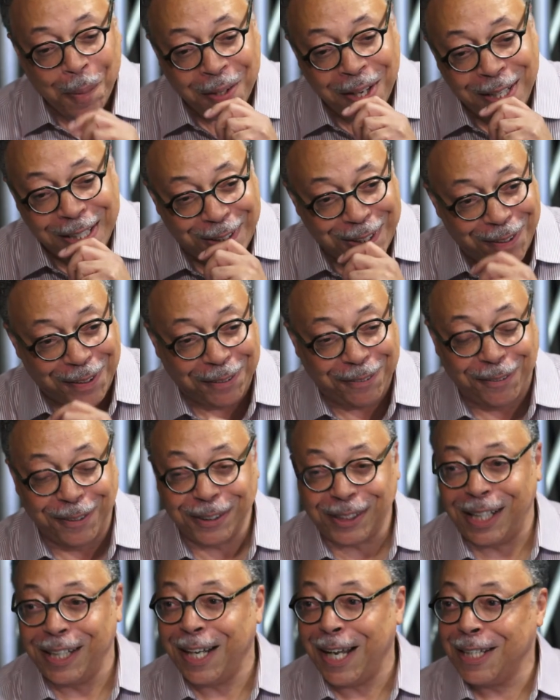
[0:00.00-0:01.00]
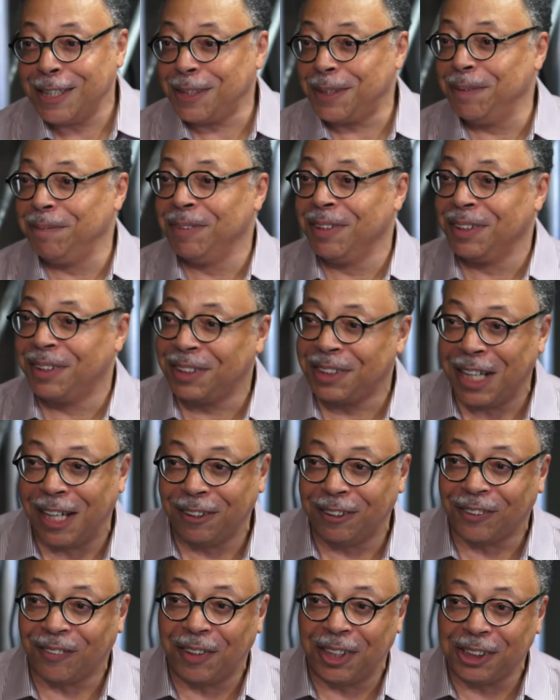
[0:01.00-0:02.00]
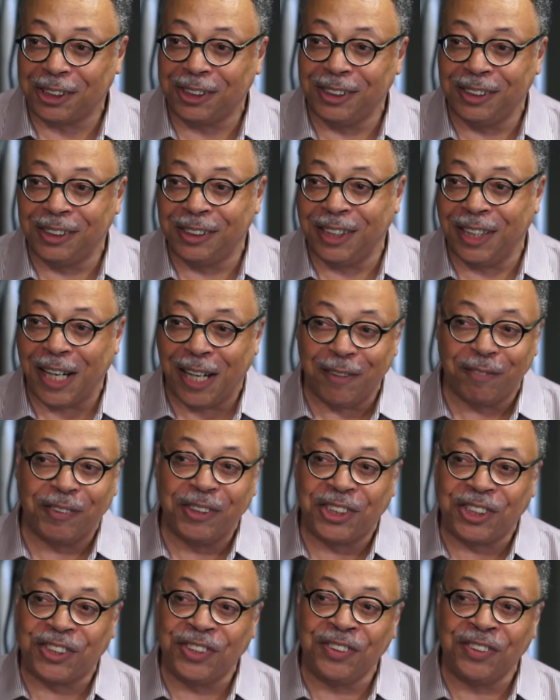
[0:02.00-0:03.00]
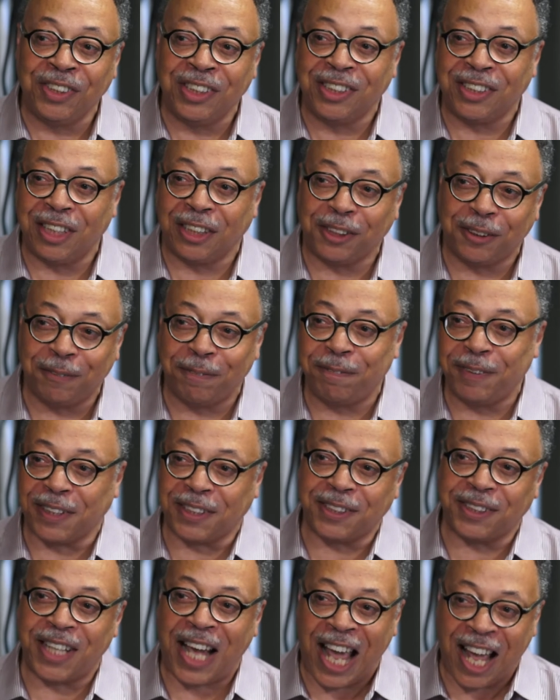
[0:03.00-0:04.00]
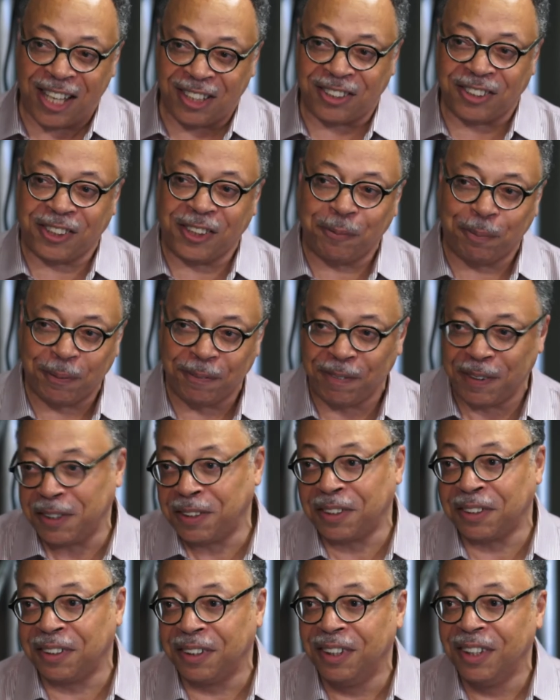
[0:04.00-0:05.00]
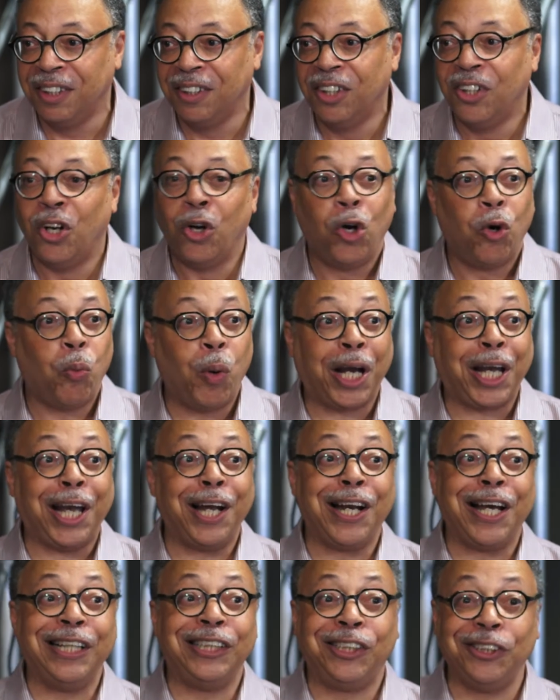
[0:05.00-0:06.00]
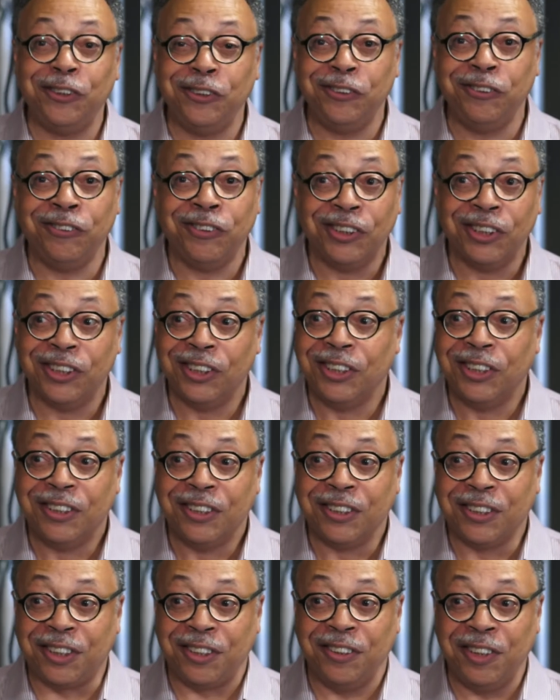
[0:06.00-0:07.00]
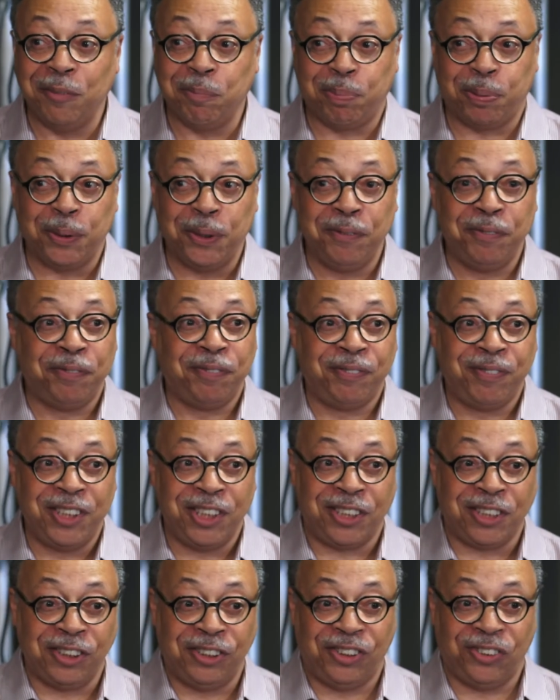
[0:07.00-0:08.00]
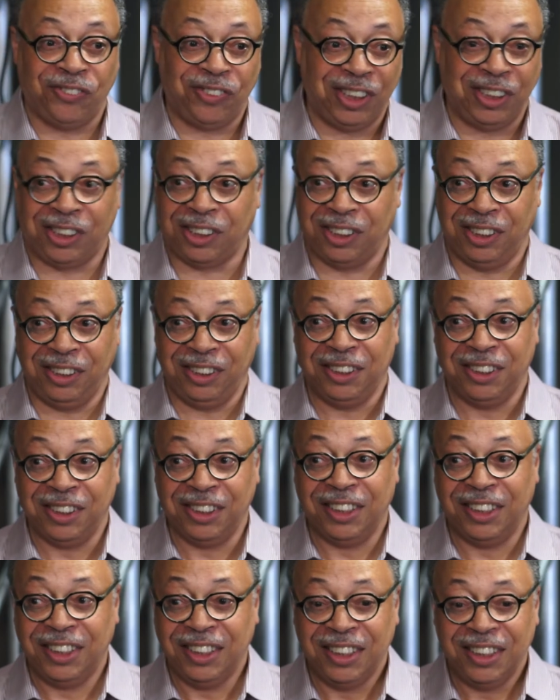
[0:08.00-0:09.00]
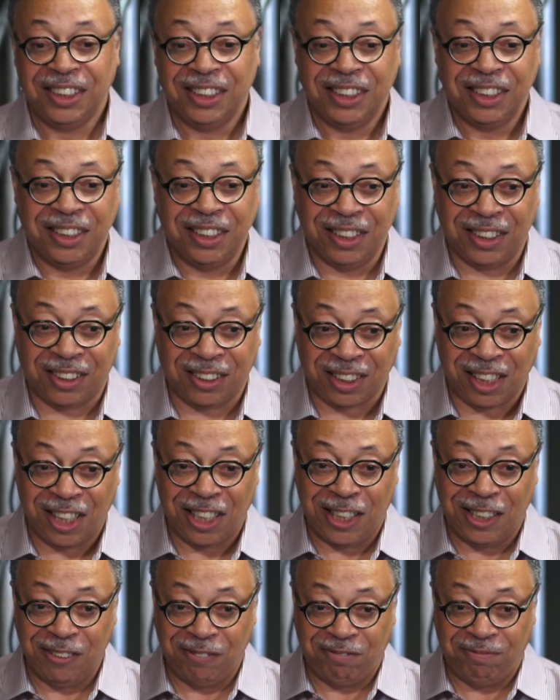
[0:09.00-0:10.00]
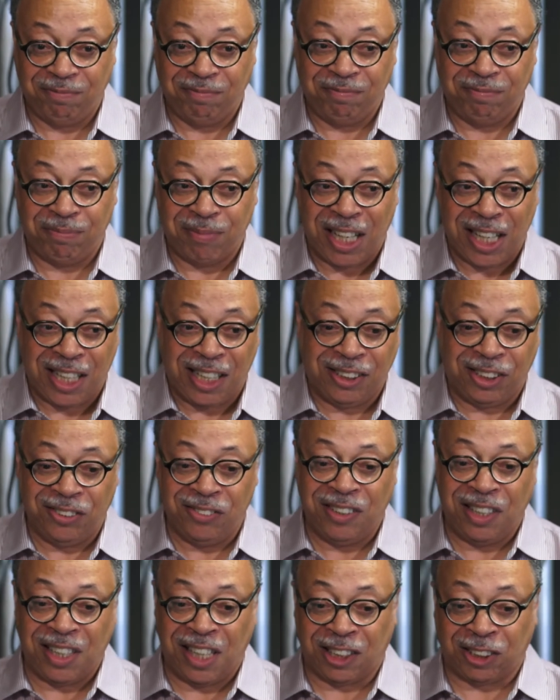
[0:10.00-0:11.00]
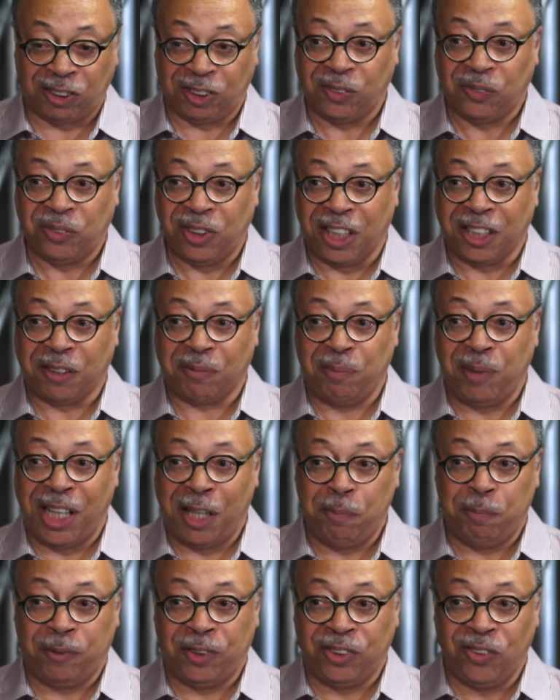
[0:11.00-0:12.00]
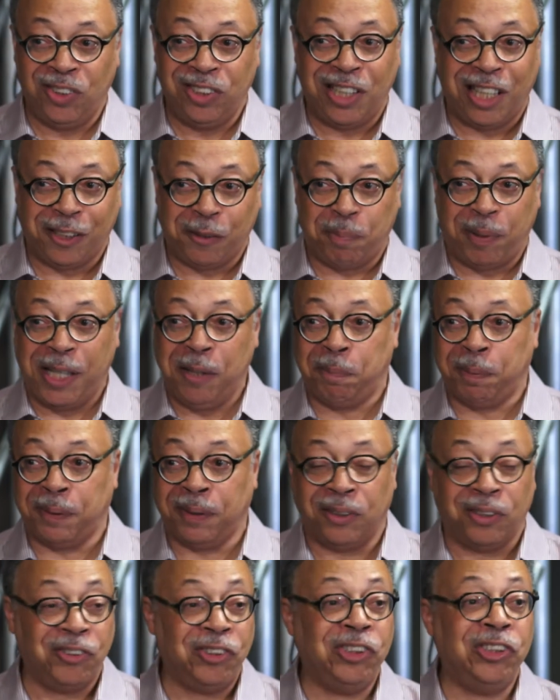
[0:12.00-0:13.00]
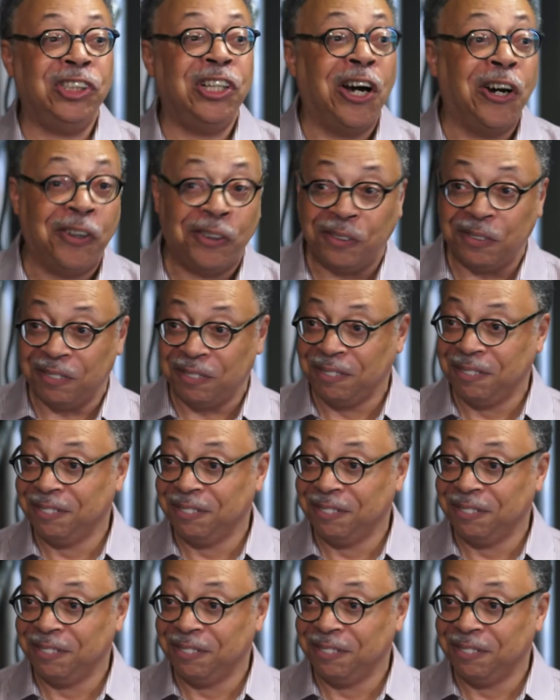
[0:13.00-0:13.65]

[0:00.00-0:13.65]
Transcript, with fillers: And so, of course, I asked them the standard question that every student in such a fix asks the professor: what can I do to improve the situation? So can I, may I do extra work? May I do another paper? No.